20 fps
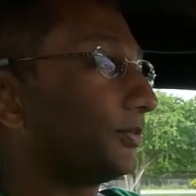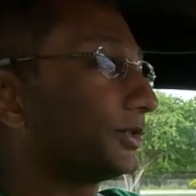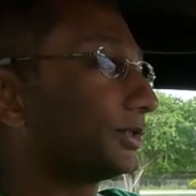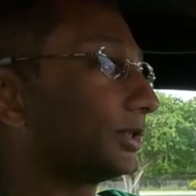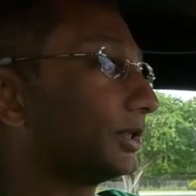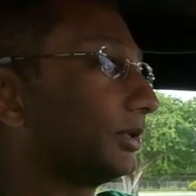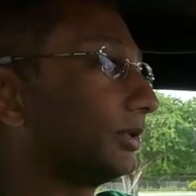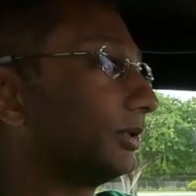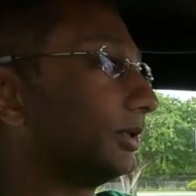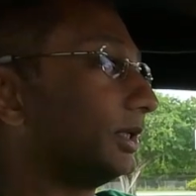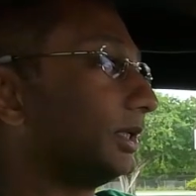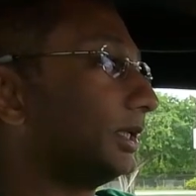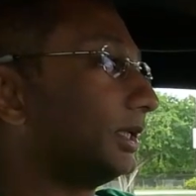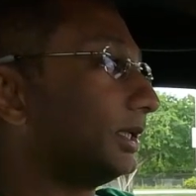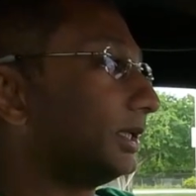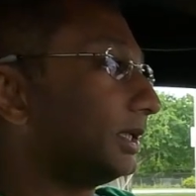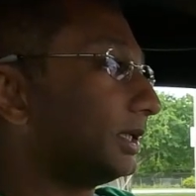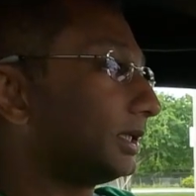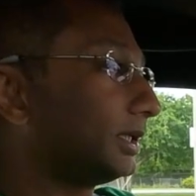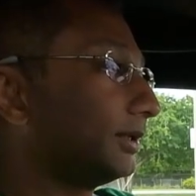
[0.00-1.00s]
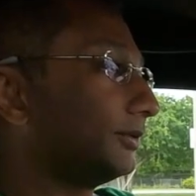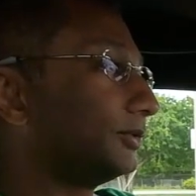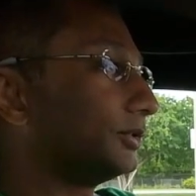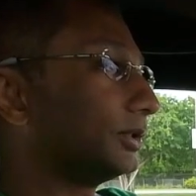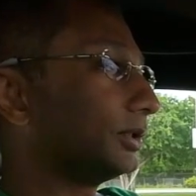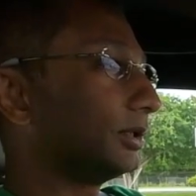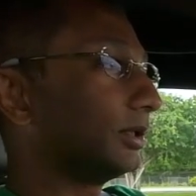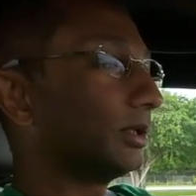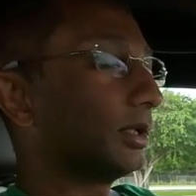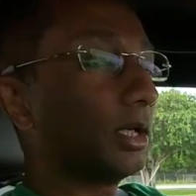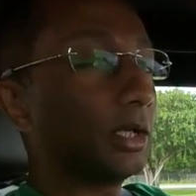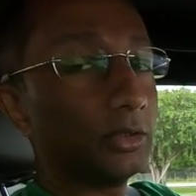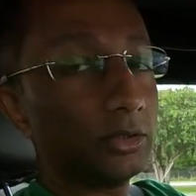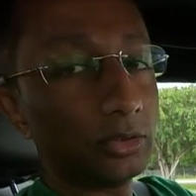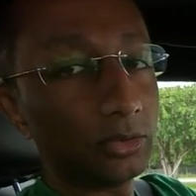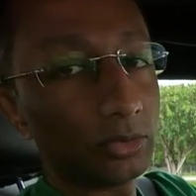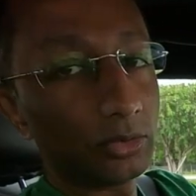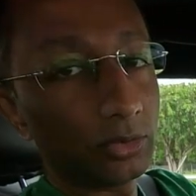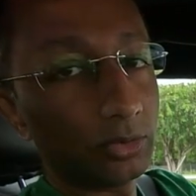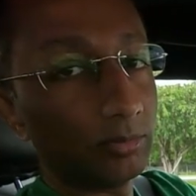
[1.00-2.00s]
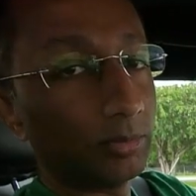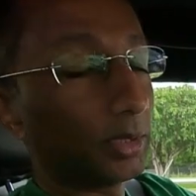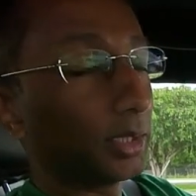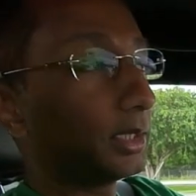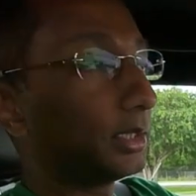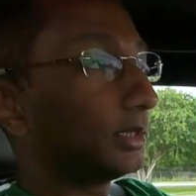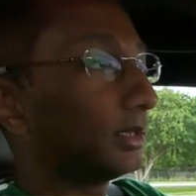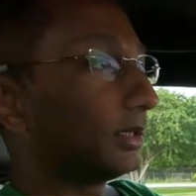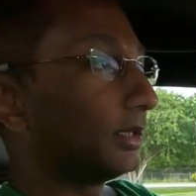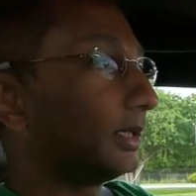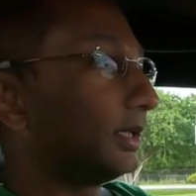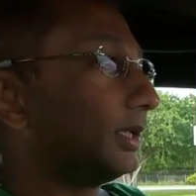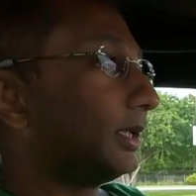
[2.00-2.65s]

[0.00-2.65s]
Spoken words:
So it gives you a little under hood bling.